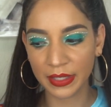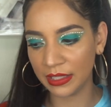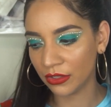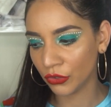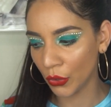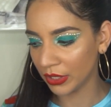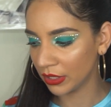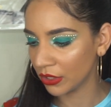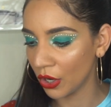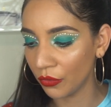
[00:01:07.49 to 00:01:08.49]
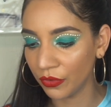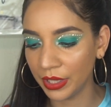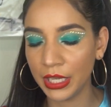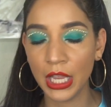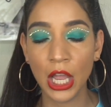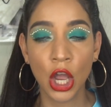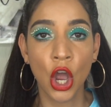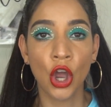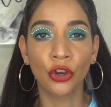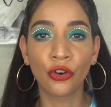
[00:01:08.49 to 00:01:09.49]
these choices are really
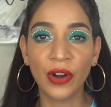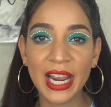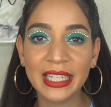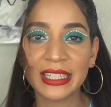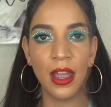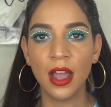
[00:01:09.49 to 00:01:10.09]
great.